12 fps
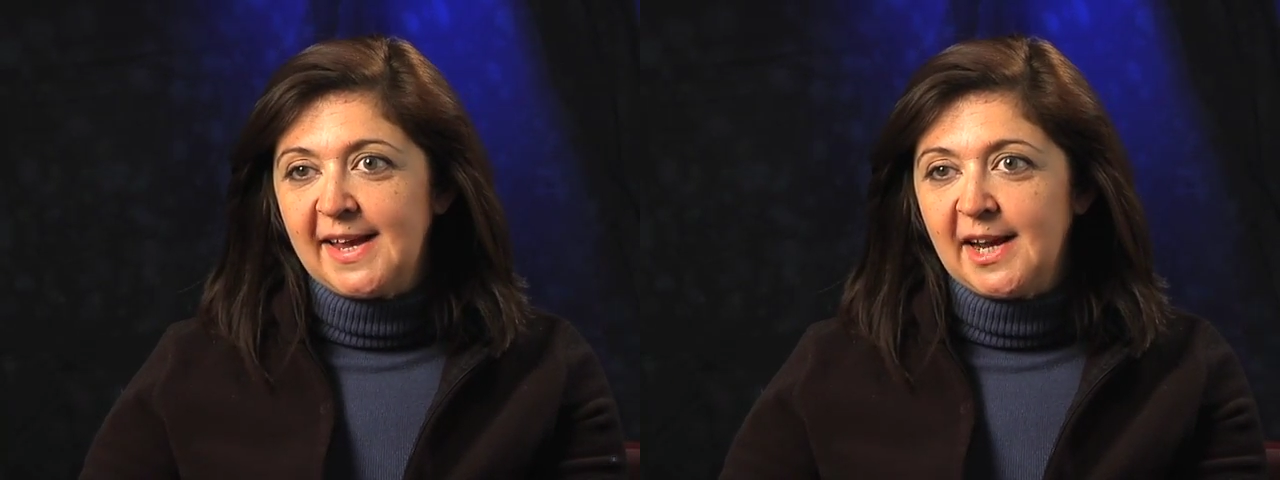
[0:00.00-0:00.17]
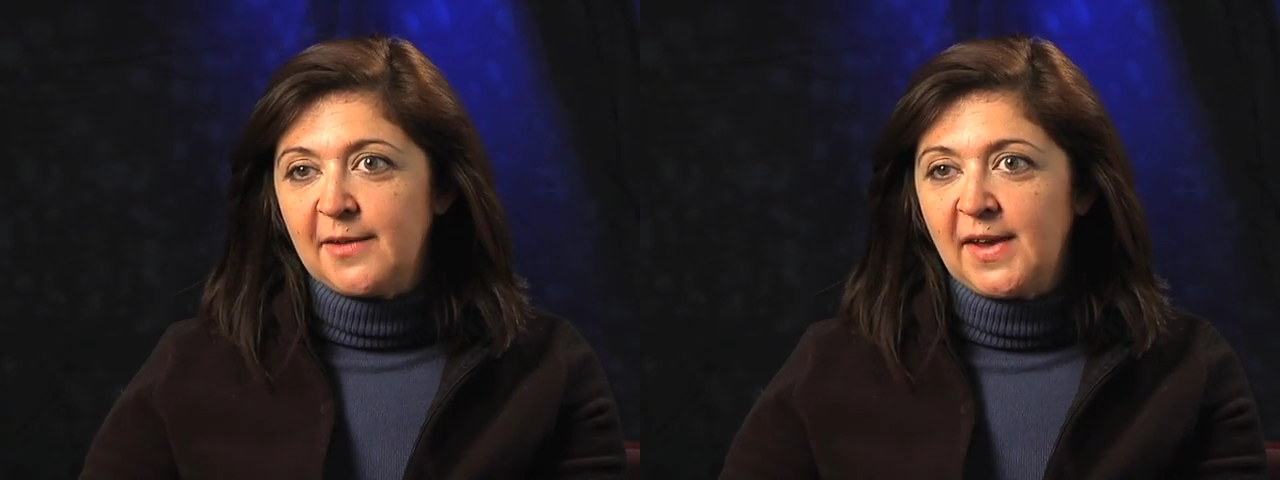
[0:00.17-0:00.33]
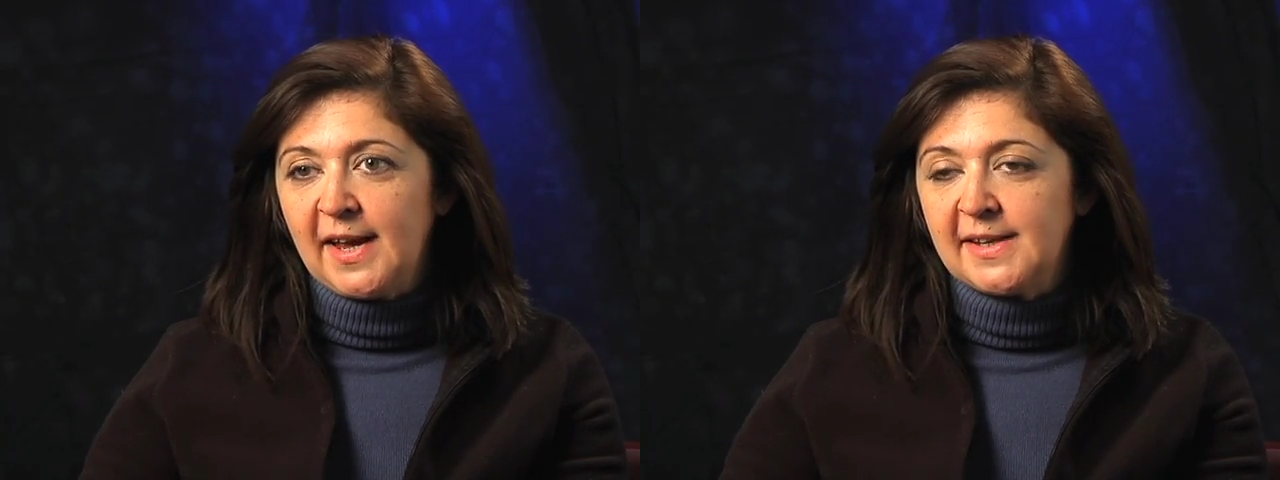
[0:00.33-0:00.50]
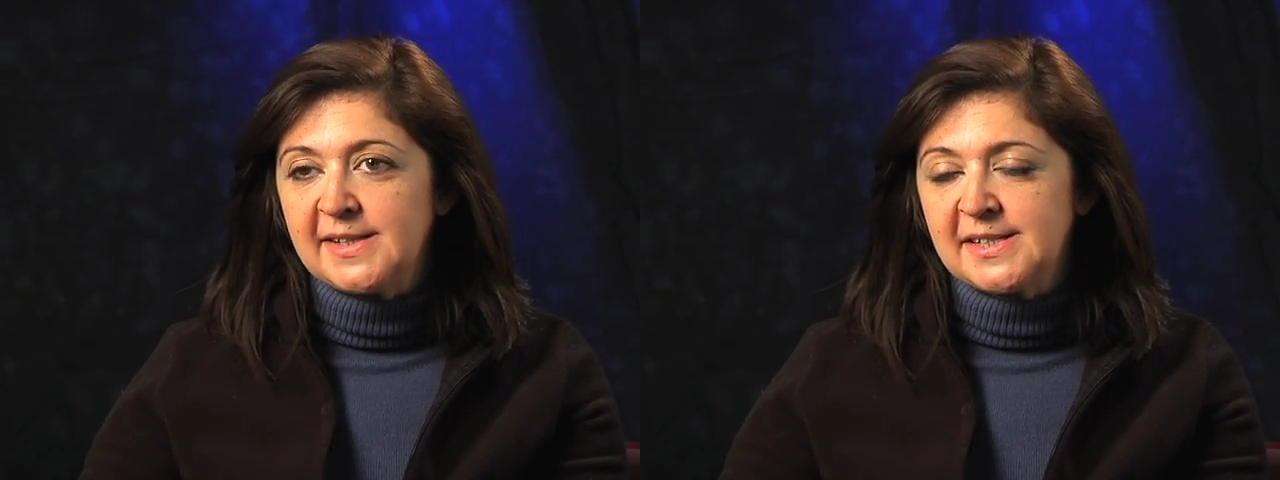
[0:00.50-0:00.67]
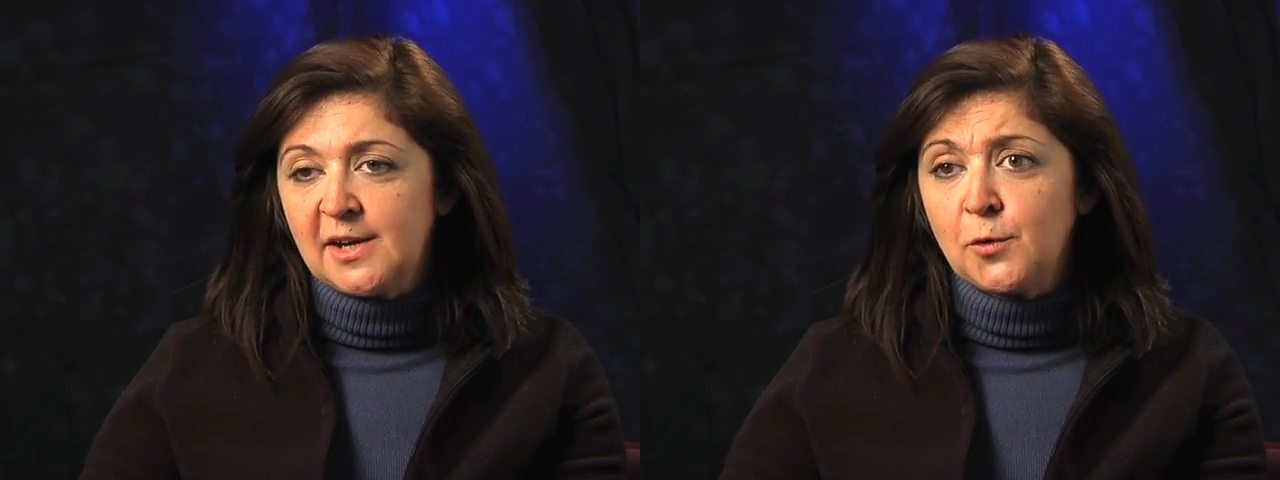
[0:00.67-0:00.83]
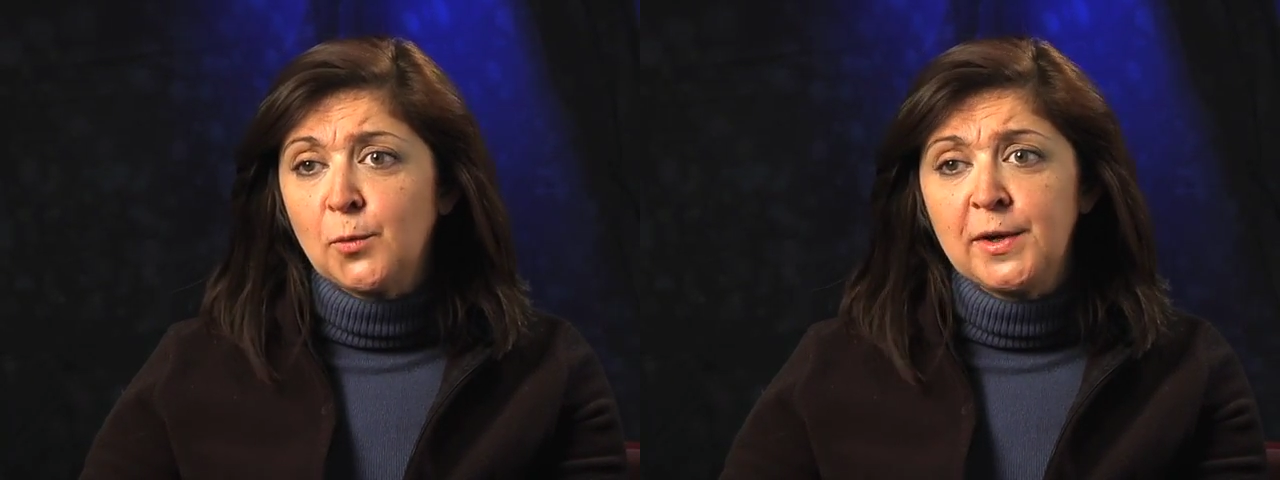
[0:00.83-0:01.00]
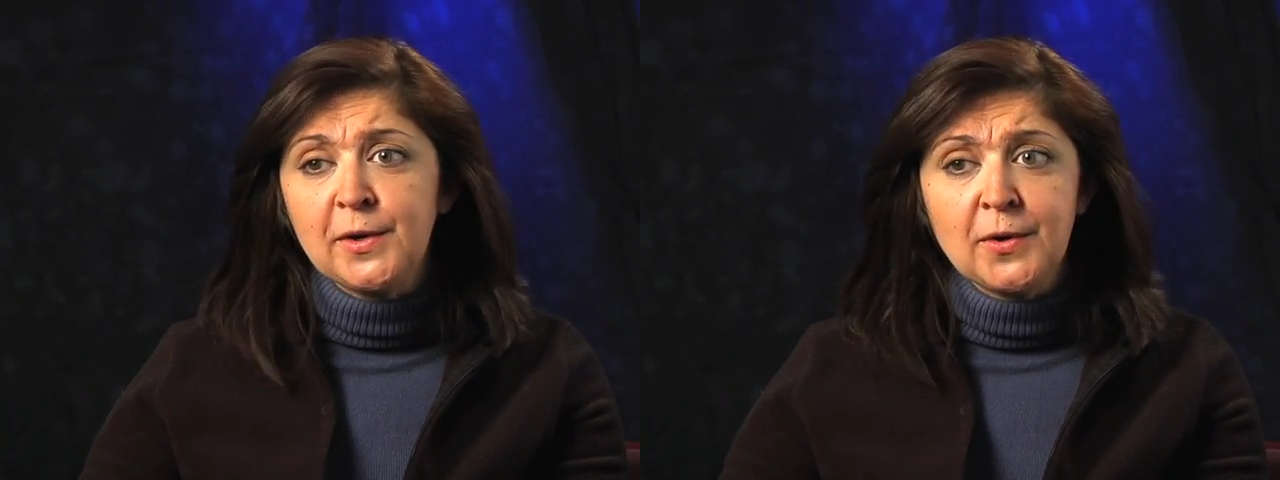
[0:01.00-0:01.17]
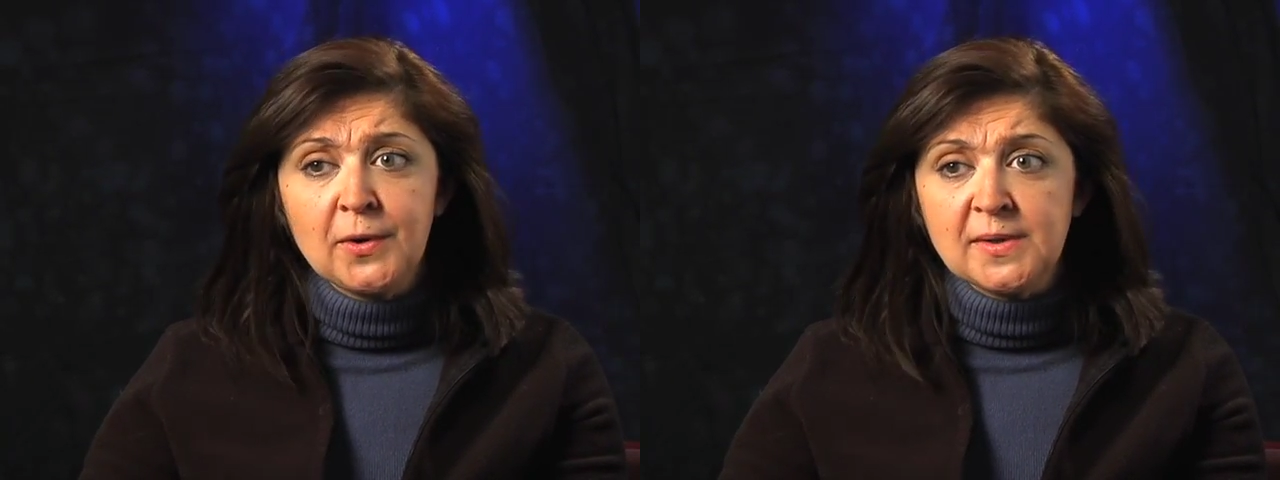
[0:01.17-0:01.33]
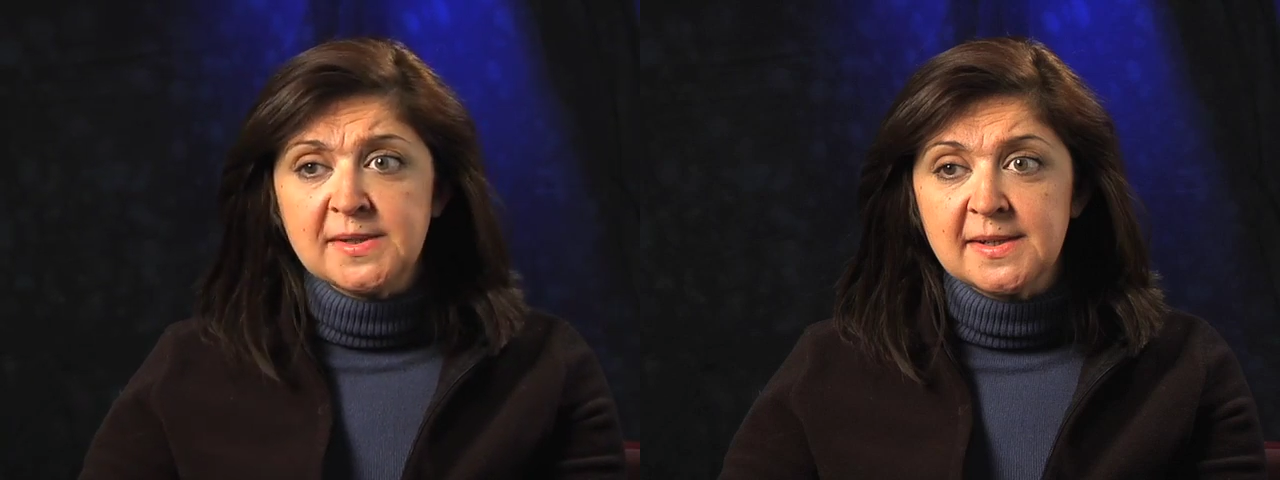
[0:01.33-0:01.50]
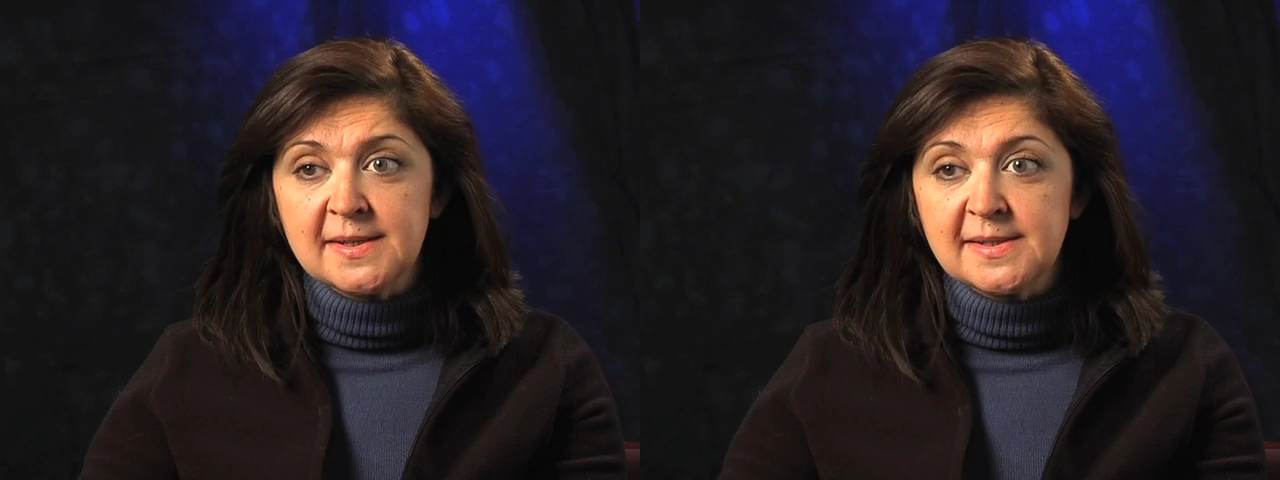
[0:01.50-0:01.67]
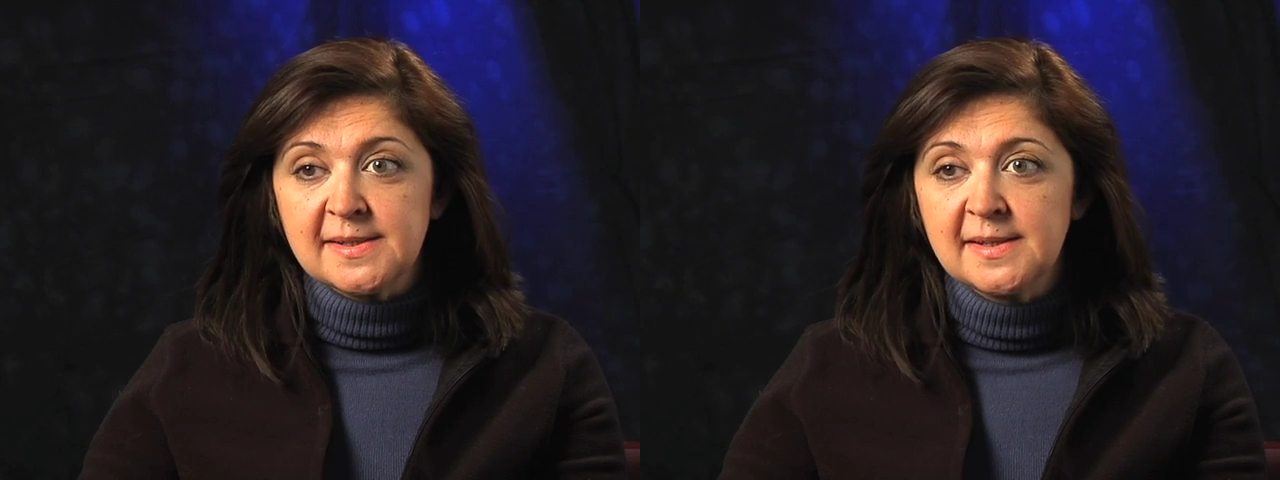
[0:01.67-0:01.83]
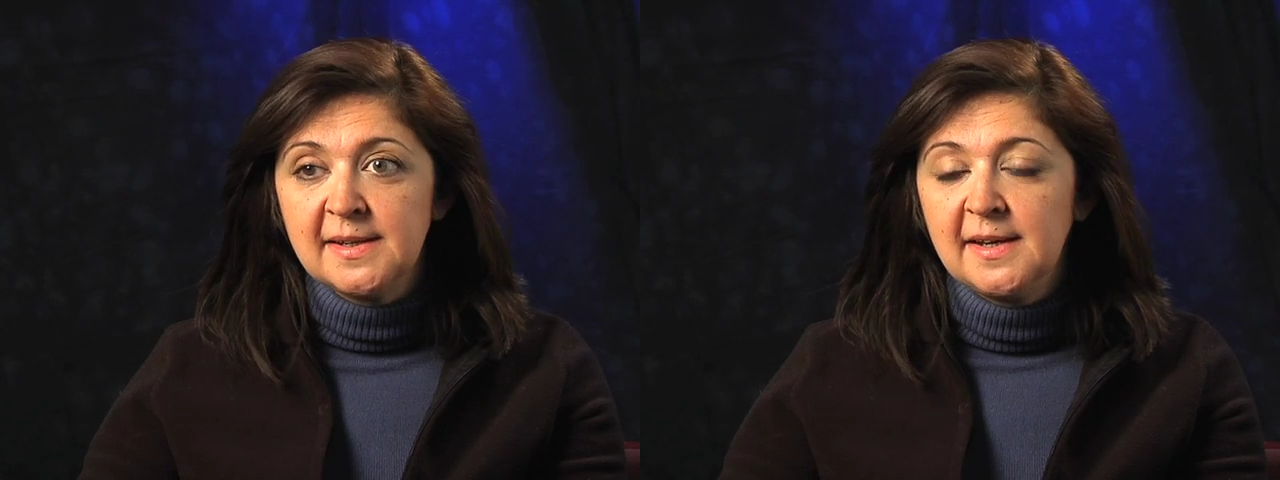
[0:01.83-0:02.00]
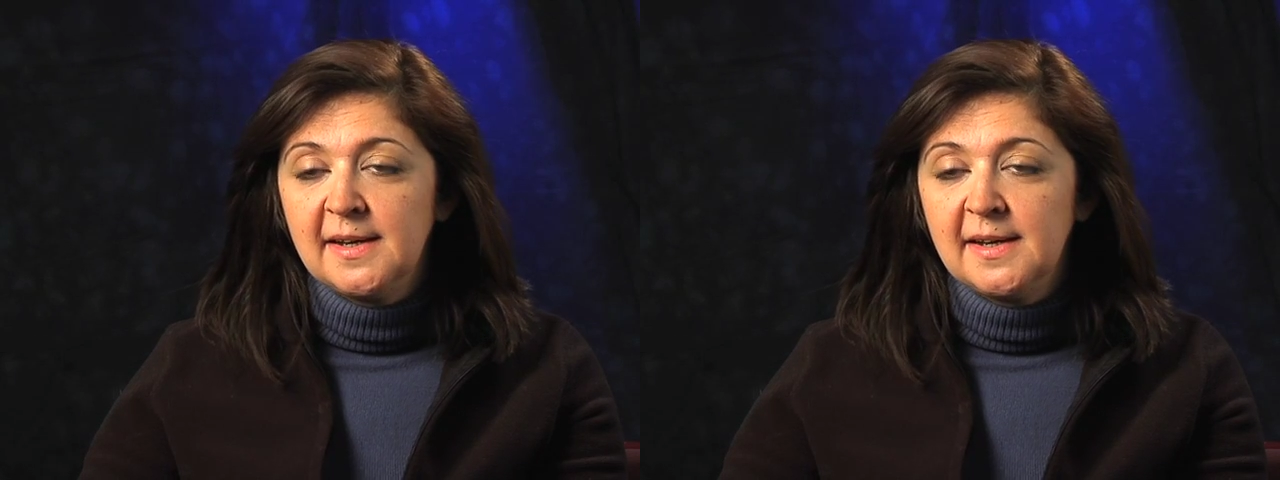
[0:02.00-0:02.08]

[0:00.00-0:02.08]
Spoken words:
and I've had several reoccurrences,